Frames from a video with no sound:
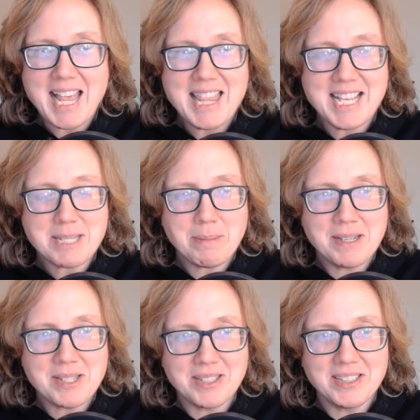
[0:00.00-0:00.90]
This
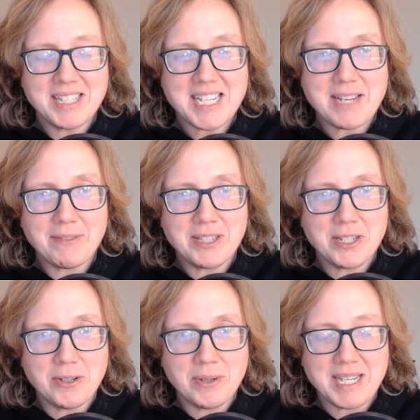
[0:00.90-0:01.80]
puzzle, even
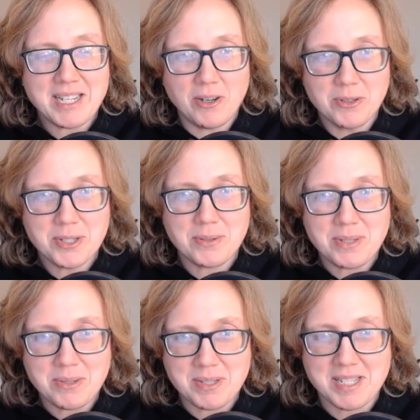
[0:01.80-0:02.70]
though it also
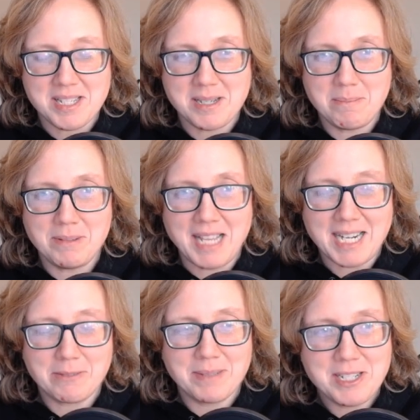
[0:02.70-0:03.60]
uses
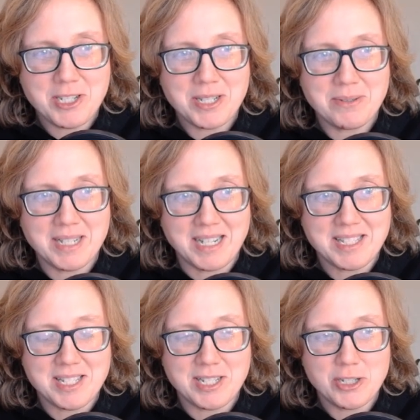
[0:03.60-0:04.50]
black ratio dots,